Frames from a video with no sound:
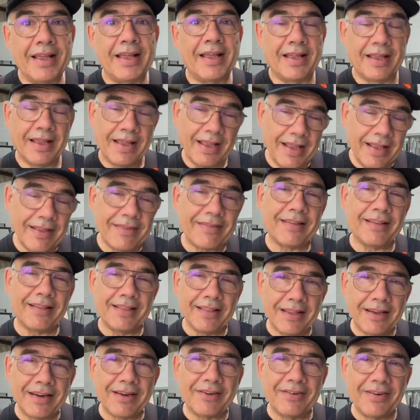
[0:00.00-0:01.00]
it's a
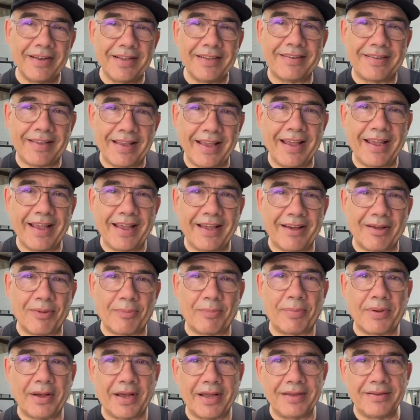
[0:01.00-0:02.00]
little entailed,
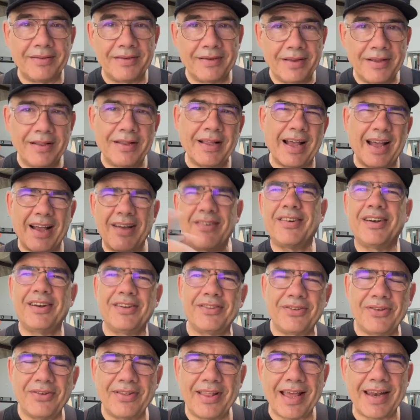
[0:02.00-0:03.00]
but I'm going
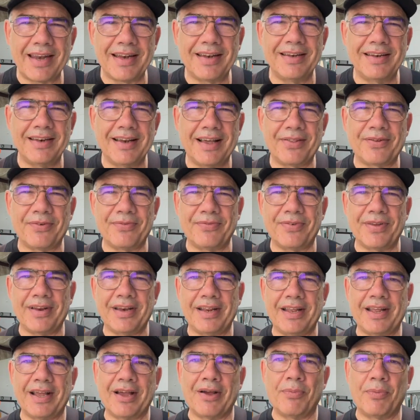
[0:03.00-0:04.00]
to do that in another
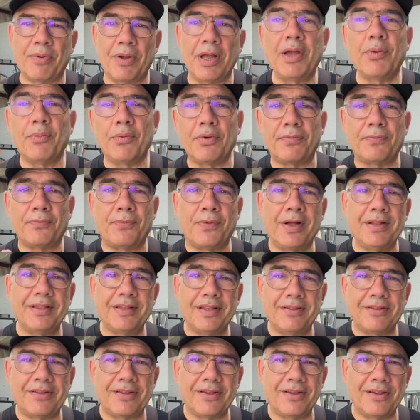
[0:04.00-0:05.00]
video. It was fun
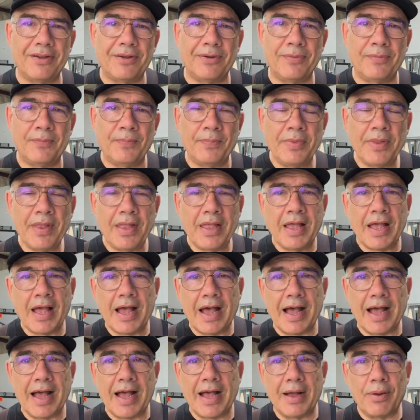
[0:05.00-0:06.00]
to do.
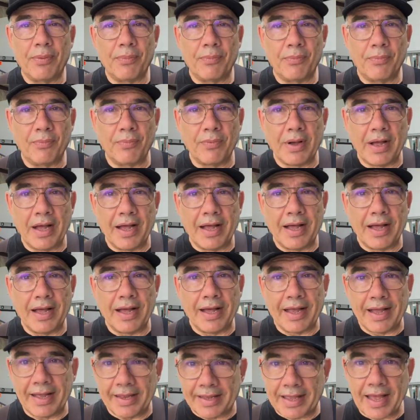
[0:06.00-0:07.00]

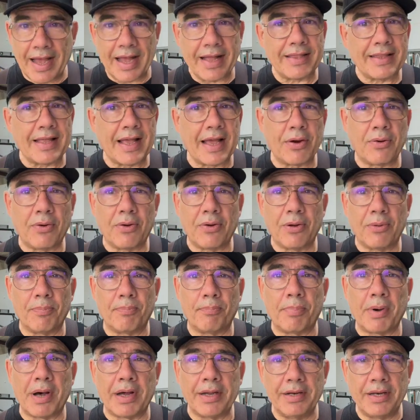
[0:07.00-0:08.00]
I got that all
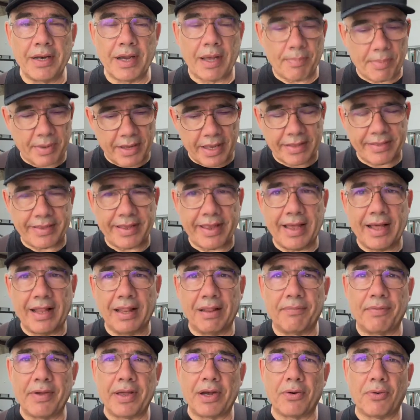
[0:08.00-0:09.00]
buttoned up. I got the
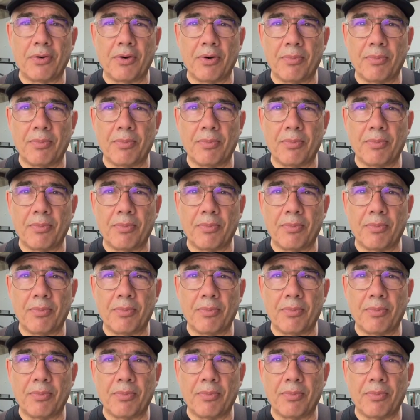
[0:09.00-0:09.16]
elevator all